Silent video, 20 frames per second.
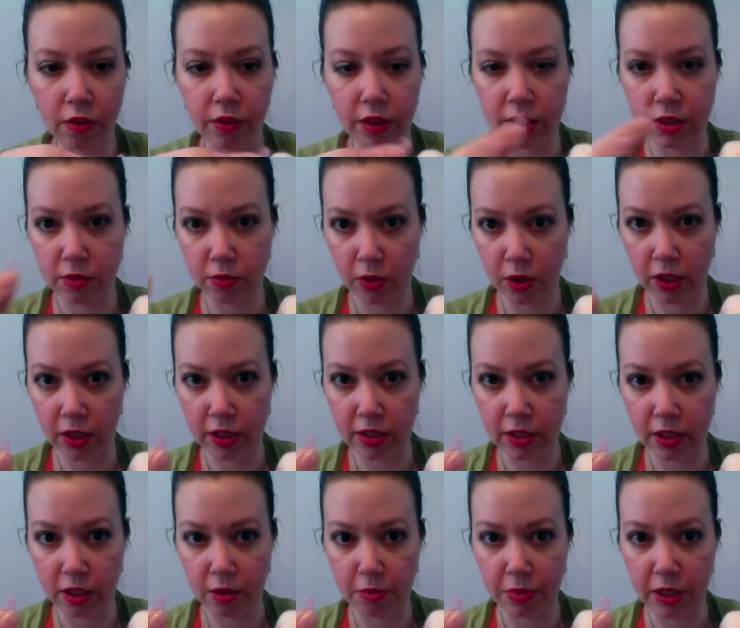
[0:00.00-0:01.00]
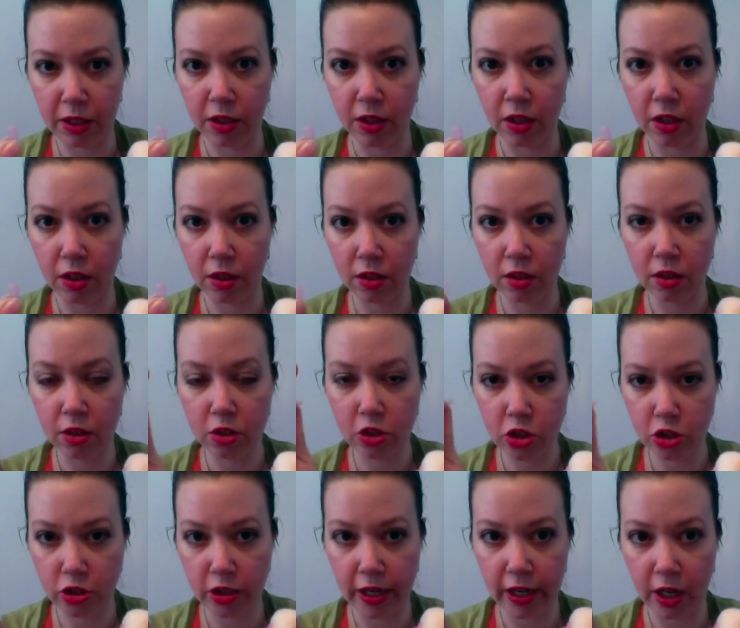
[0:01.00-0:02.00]
This one is gonna be the
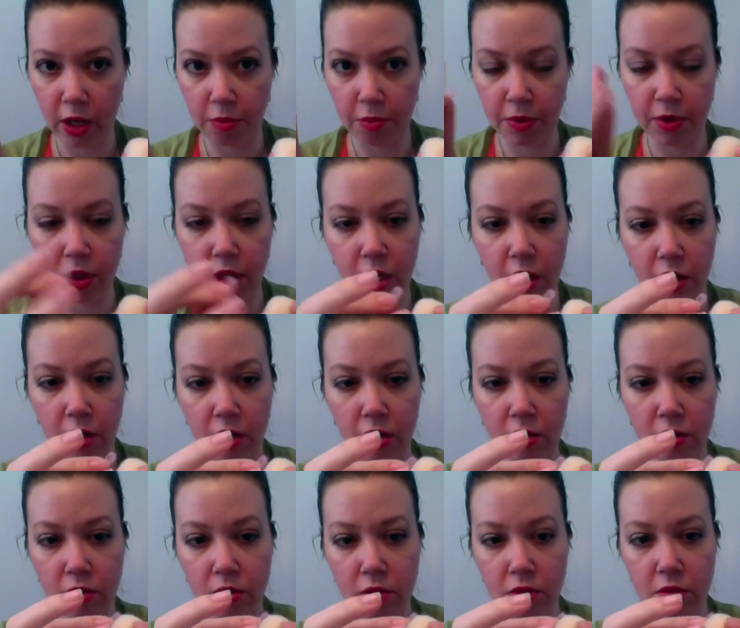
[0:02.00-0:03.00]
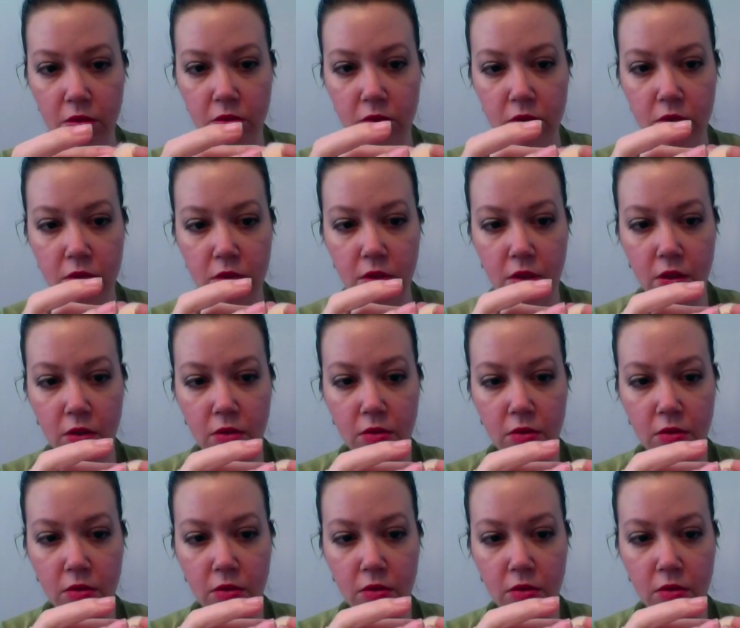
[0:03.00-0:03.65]
straight up ear. So